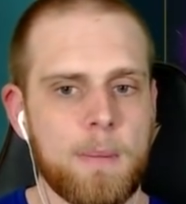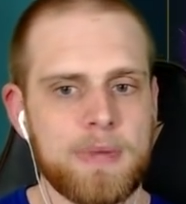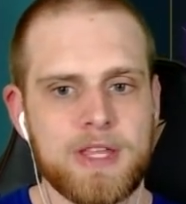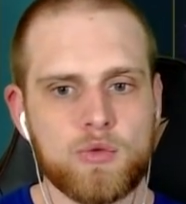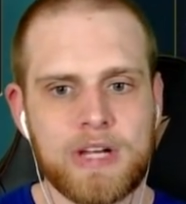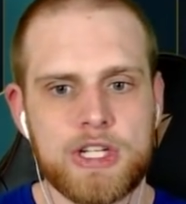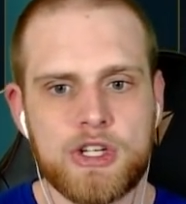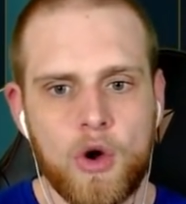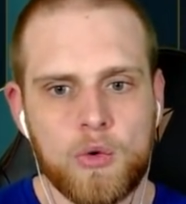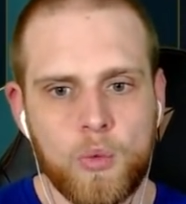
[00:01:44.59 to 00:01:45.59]
But then
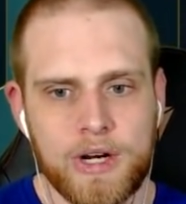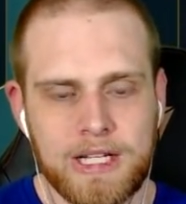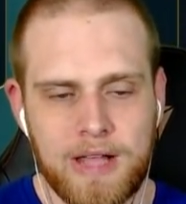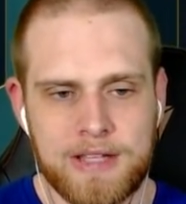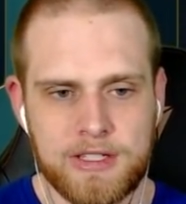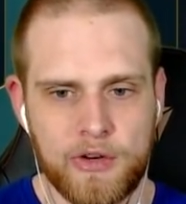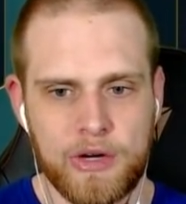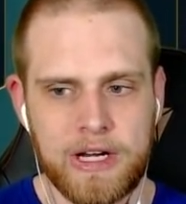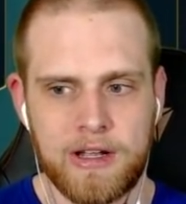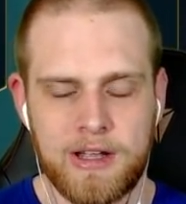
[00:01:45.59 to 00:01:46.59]
reach gold one in Classic
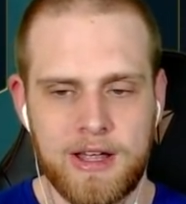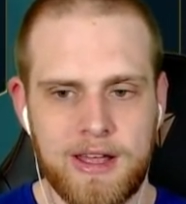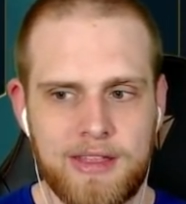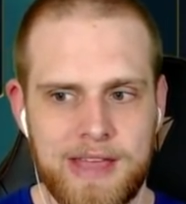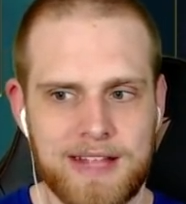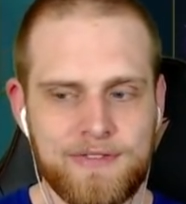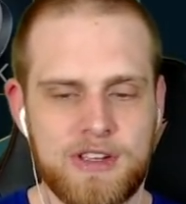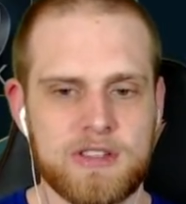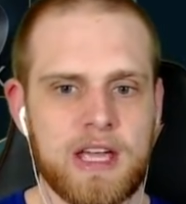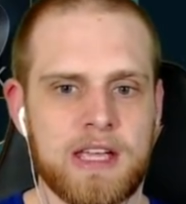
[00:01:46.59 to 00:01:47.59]
Arena, that
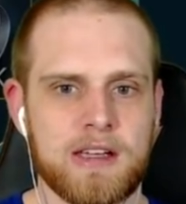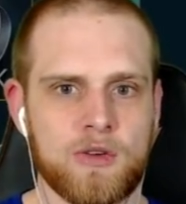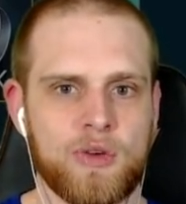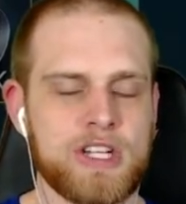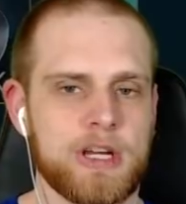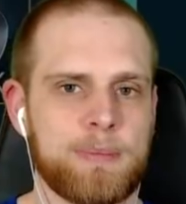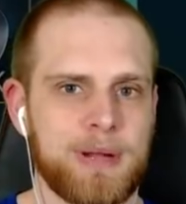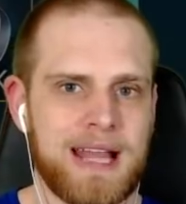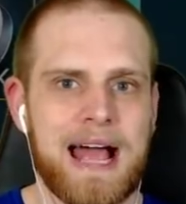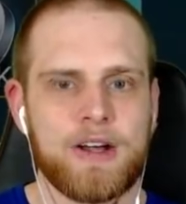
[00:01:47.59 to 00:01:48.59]
feels like reaching
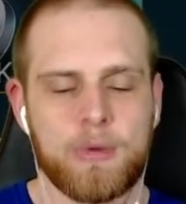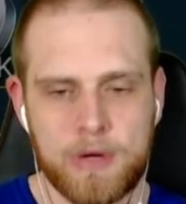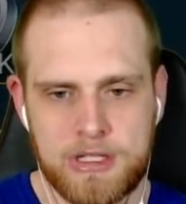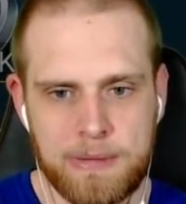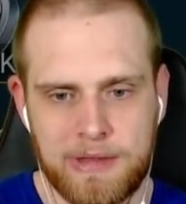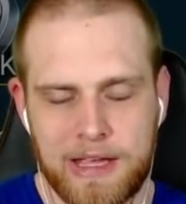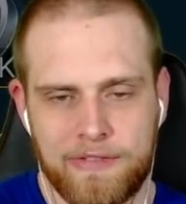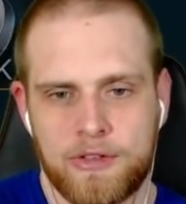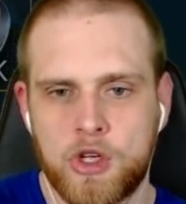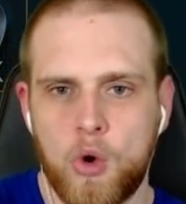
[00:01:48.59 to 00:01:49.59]
platinum or something. Like
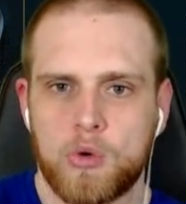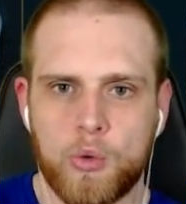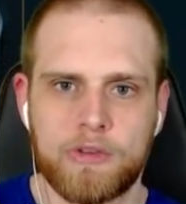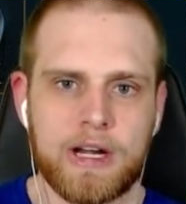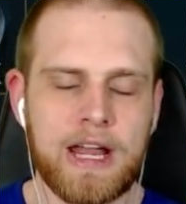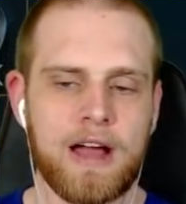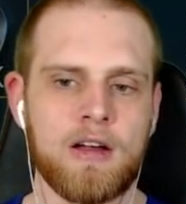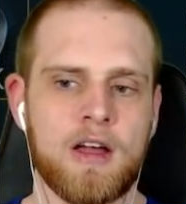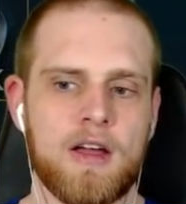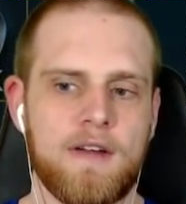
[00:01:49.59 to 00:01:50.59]
gold one right
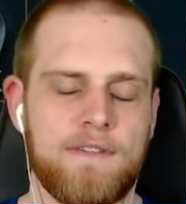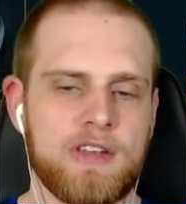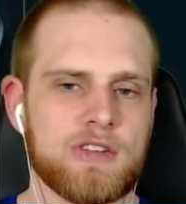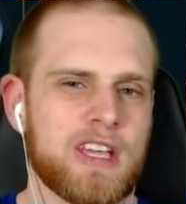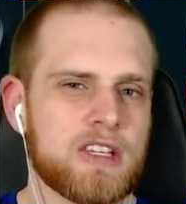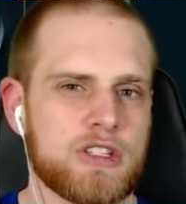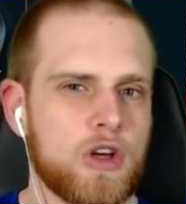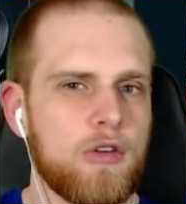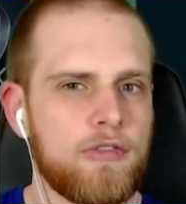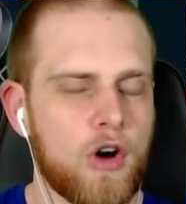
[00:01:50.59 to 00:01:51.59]
now feels like
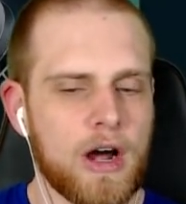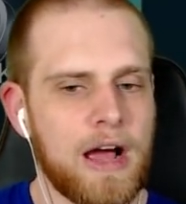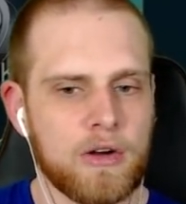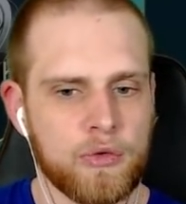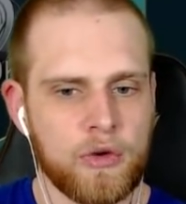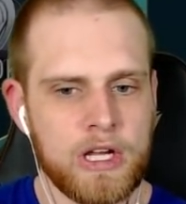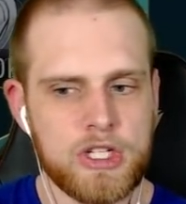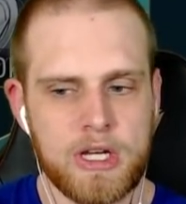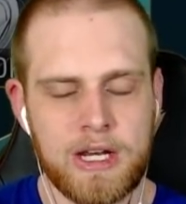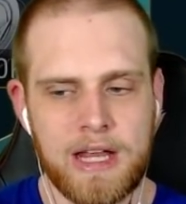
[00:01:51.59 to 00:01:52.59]
so far out of
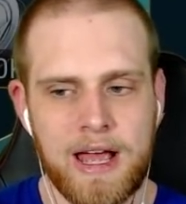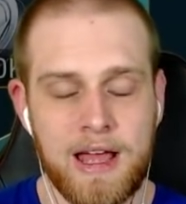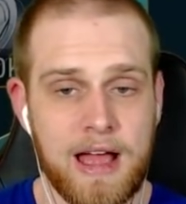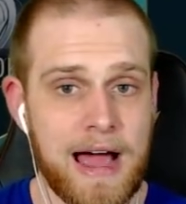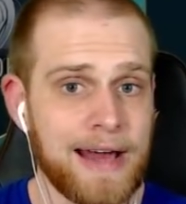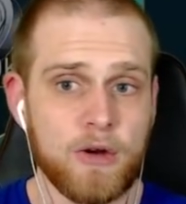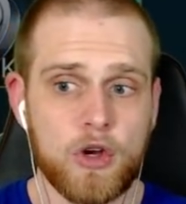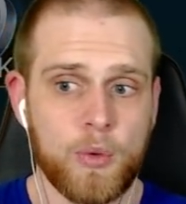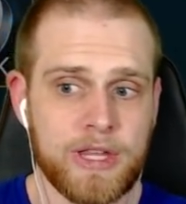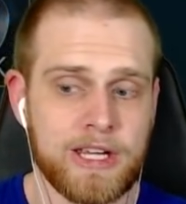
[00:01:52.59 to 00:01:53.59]
reach, and I don't
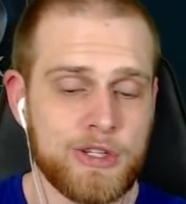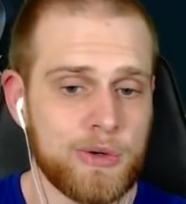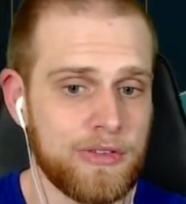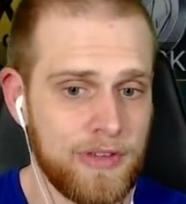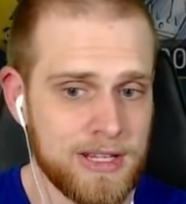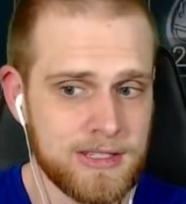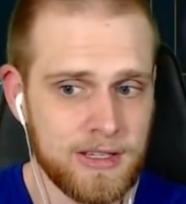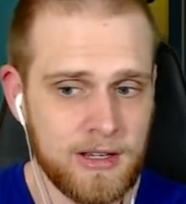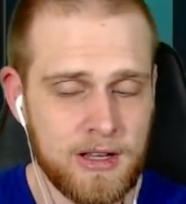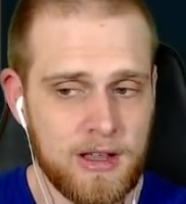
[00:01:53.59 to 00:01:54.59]
know what they can do to fix
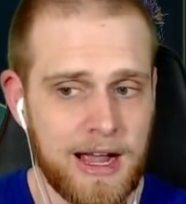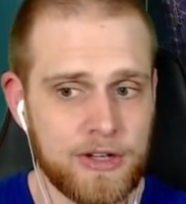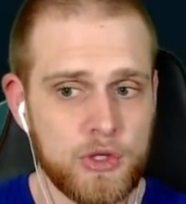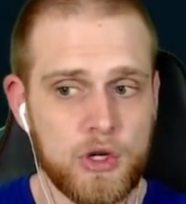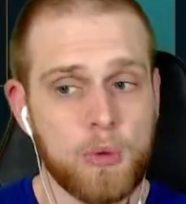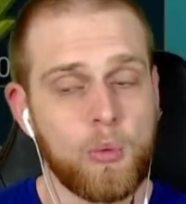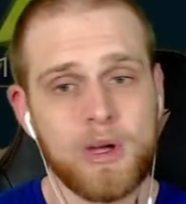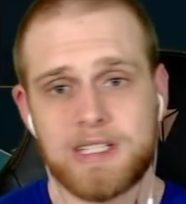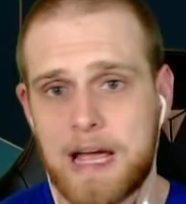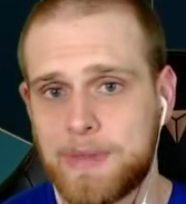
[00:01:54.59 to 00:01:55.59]
it. I do know
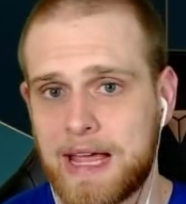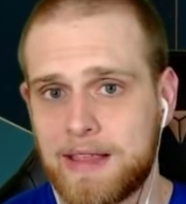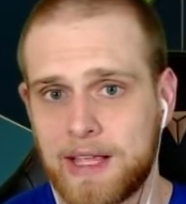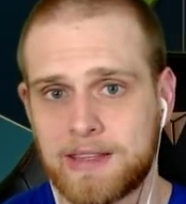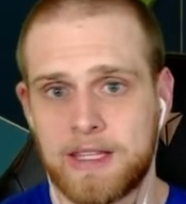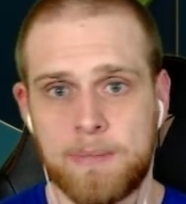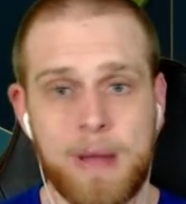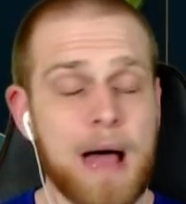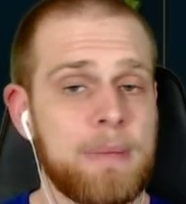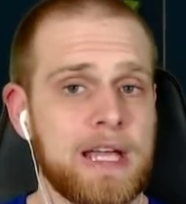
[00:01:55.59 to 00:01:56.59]
one time they had like the
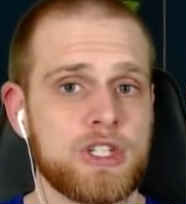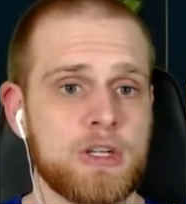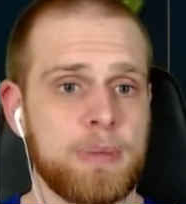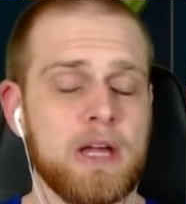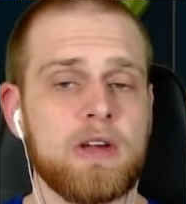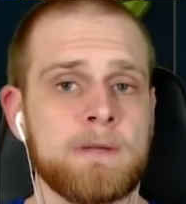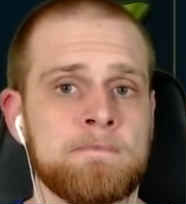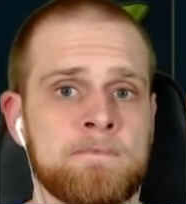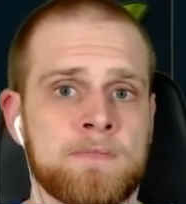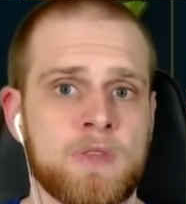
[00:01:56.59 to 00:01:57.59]
bot pages
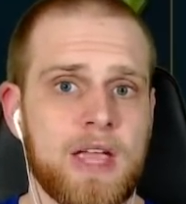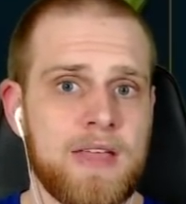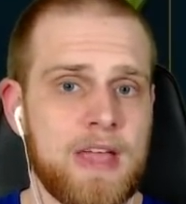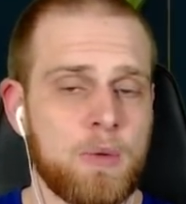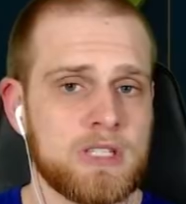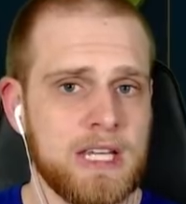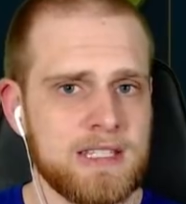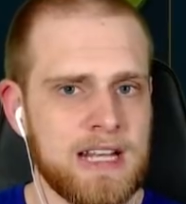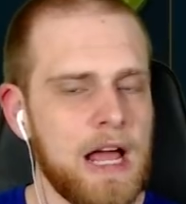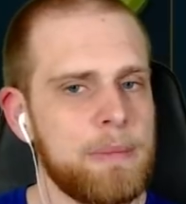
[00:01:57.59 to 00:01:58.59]
appearing, and that was
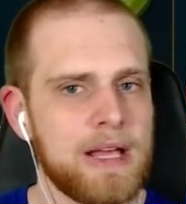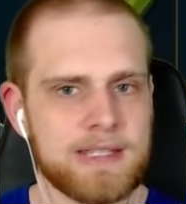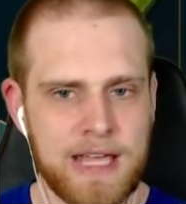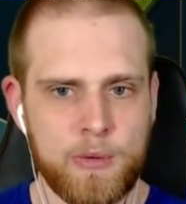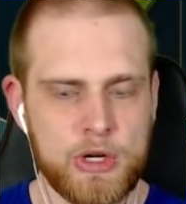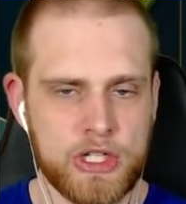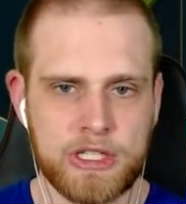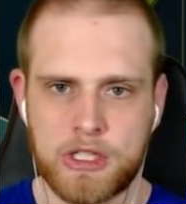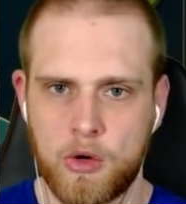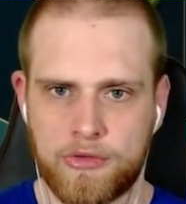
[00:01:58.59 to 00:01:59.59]
easy. And I'm not saying we should
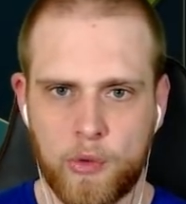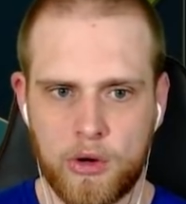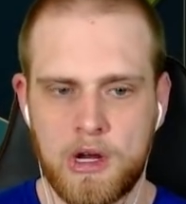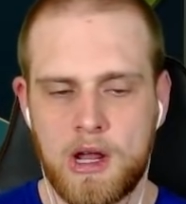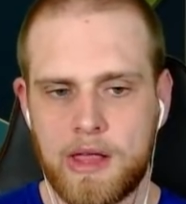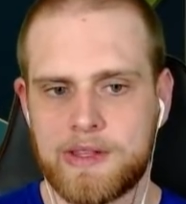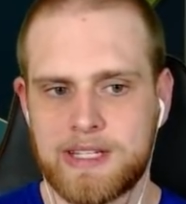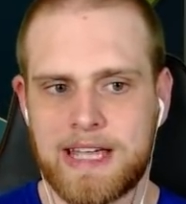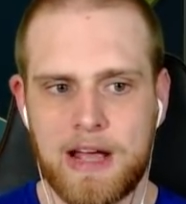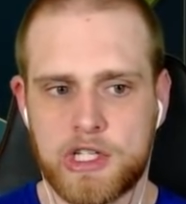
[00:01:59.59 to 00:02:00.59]
get to gold four. Like this
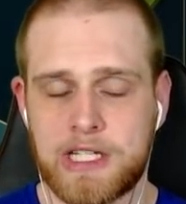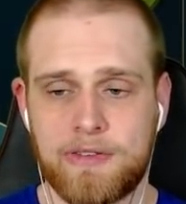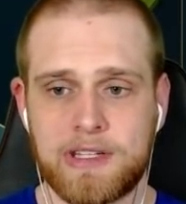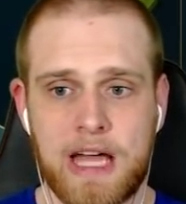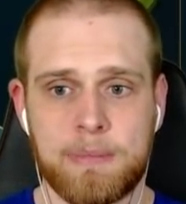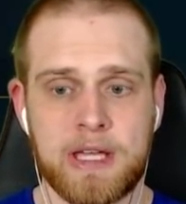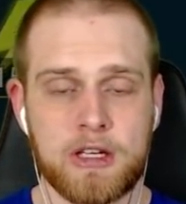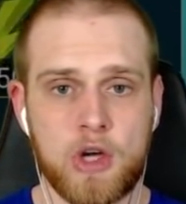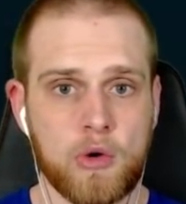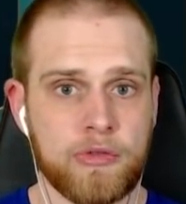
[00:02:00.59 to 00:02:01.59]
account should definitely not be
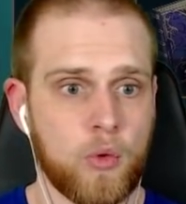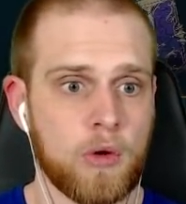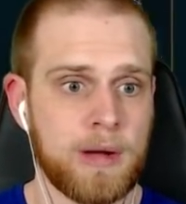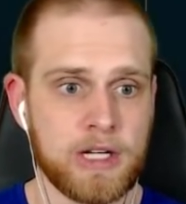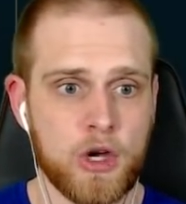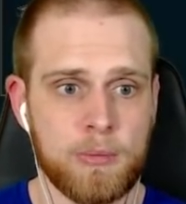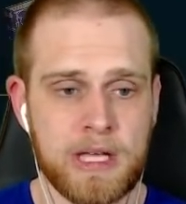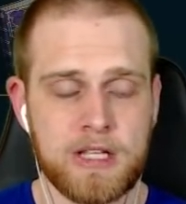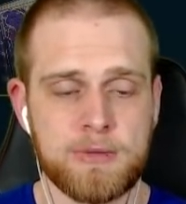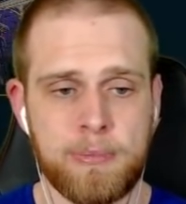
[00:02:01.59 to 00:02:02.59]
in gold four by no
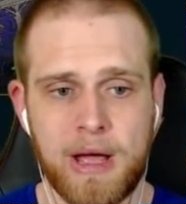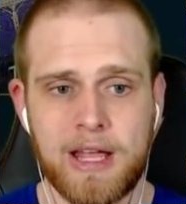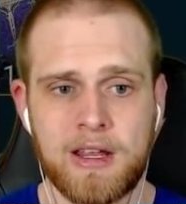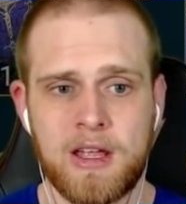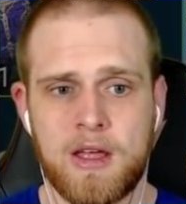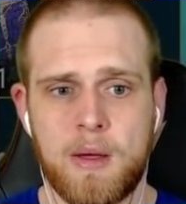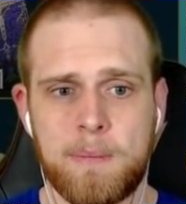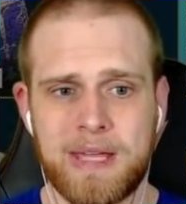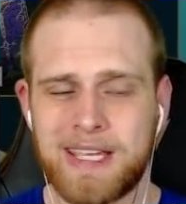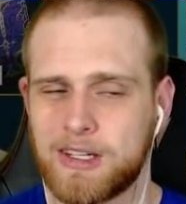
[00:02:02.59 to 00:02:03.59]
means, but
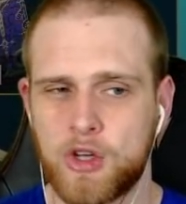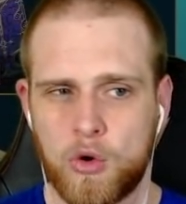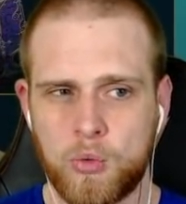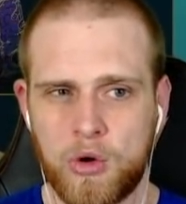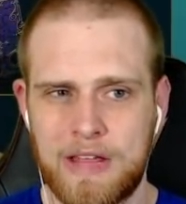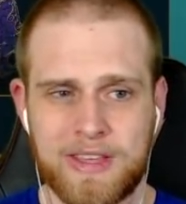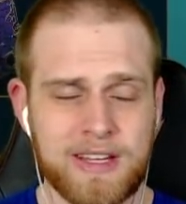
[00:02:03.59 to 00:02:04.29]
being in gold one, I